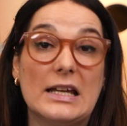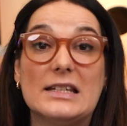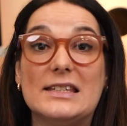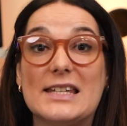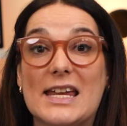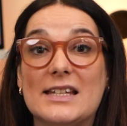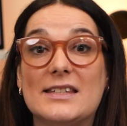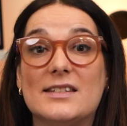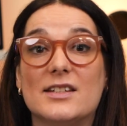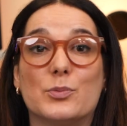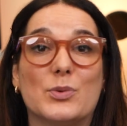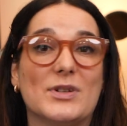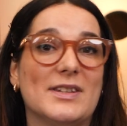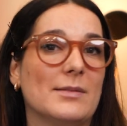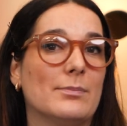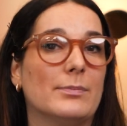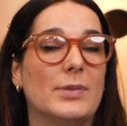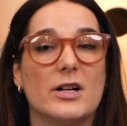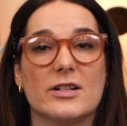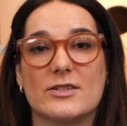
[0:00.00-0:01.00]
Data
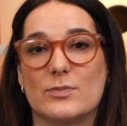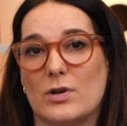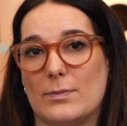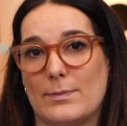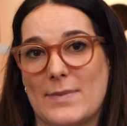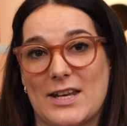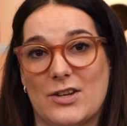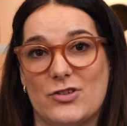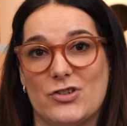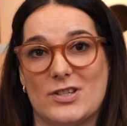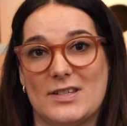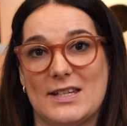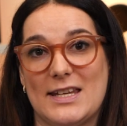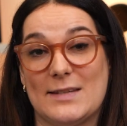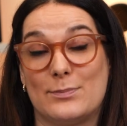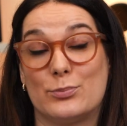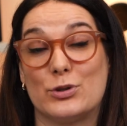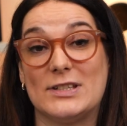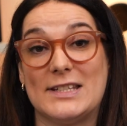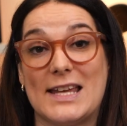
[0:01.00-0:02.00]
within password managers
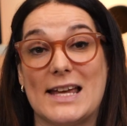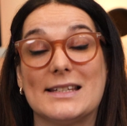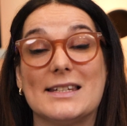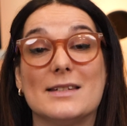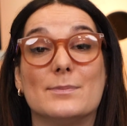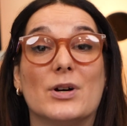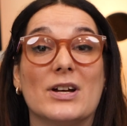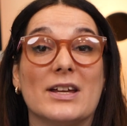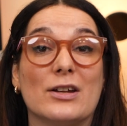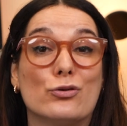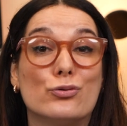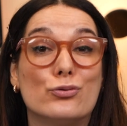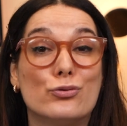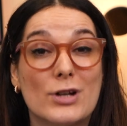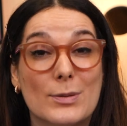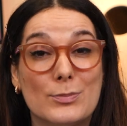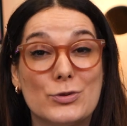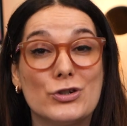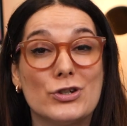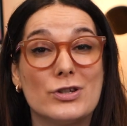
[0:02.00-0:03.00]
is protected by
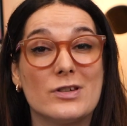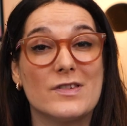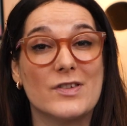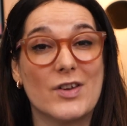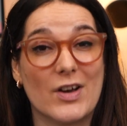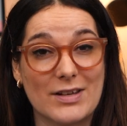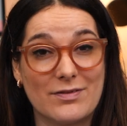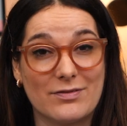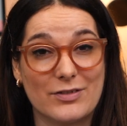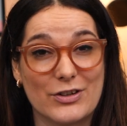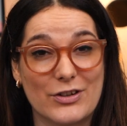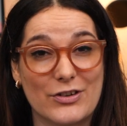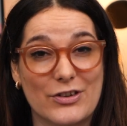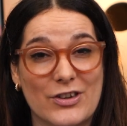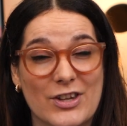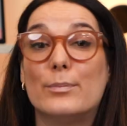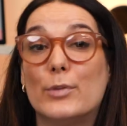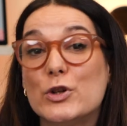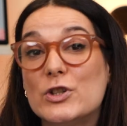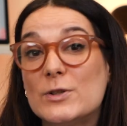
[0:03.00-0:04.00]
encryption
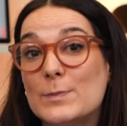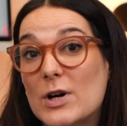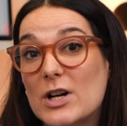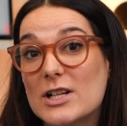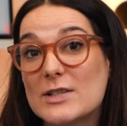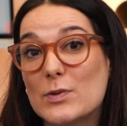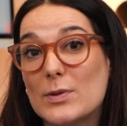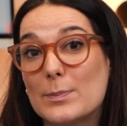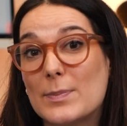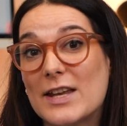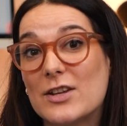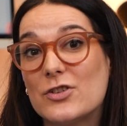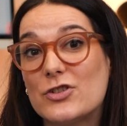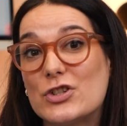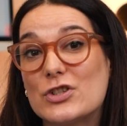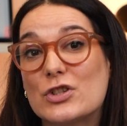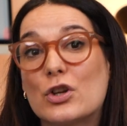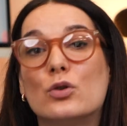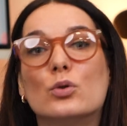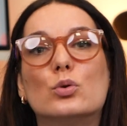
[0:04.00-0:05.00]
ciphers. Most password
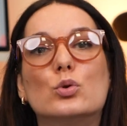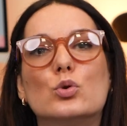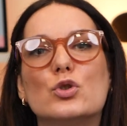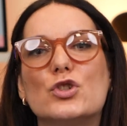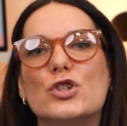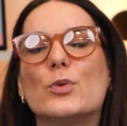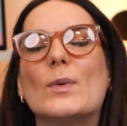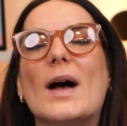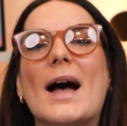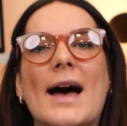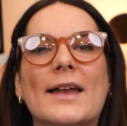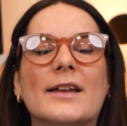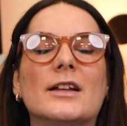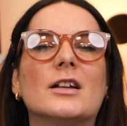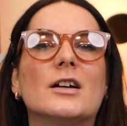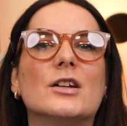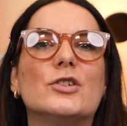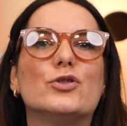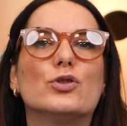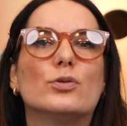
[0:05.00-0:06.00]
managers can also
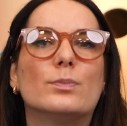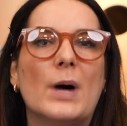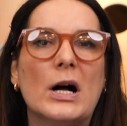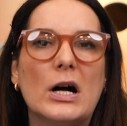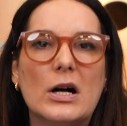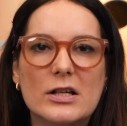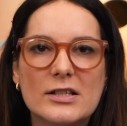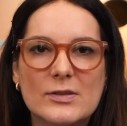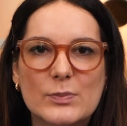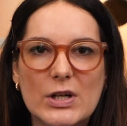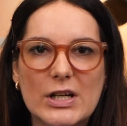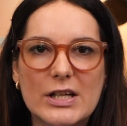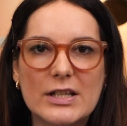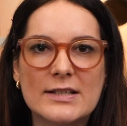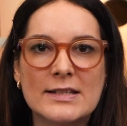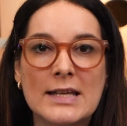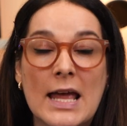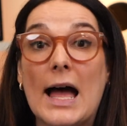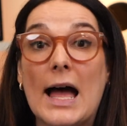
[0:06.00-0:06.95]
analyze your passwords